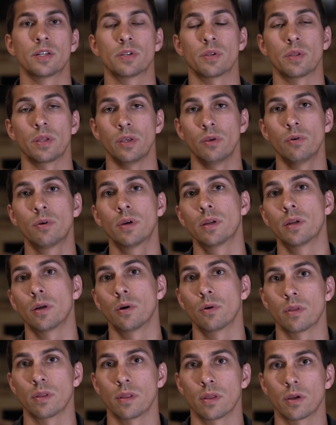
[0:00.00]
so that you can
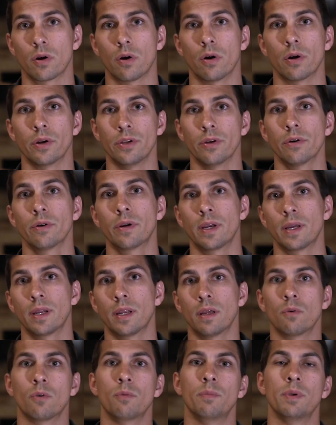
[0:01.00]
know that the card you're
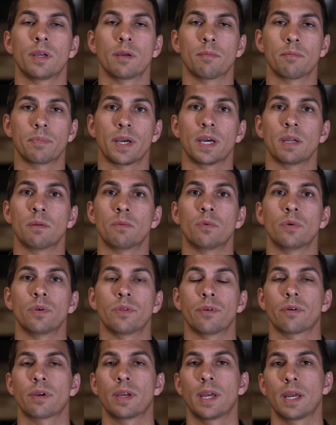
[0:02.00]
getting will be compatible
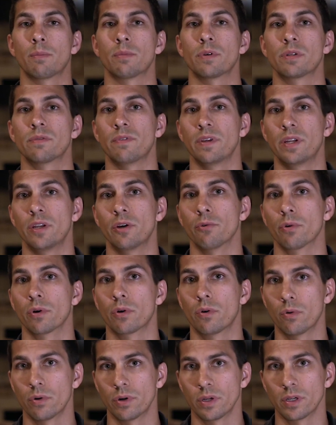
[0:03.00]
with your camera's video
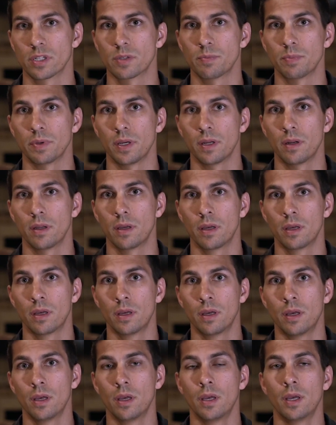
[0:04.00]
recording speed.
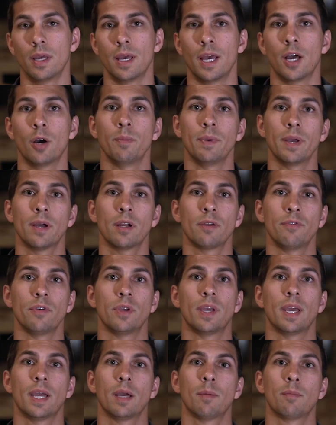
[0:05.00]
Help me out if you
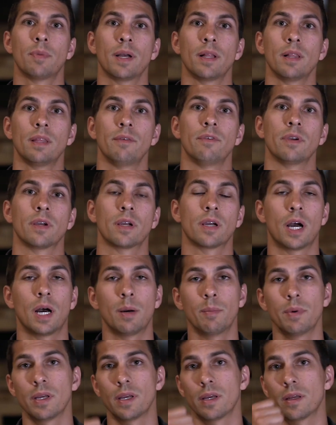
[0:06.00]
can by leaving a
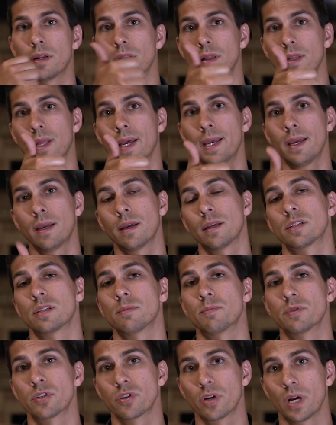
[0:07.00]
comment and a like,
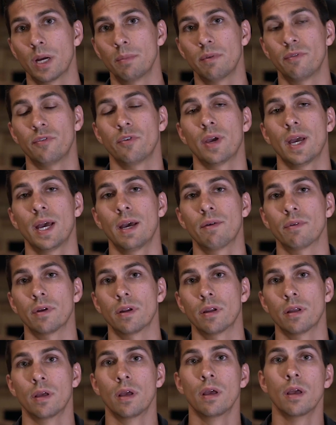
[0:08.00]
subscribe if you
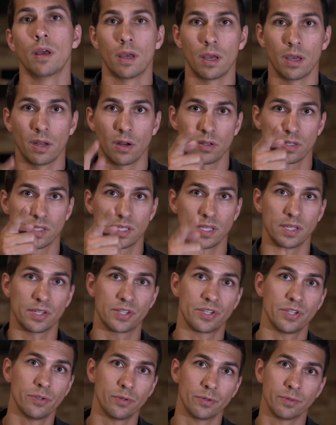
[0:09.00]
haven't, and I'll see you
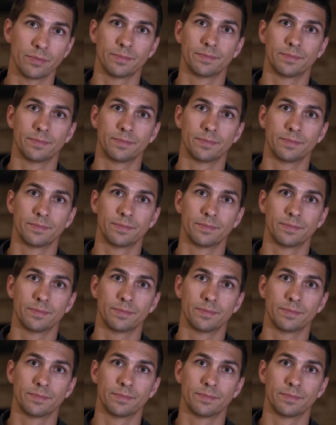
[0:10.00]
soon.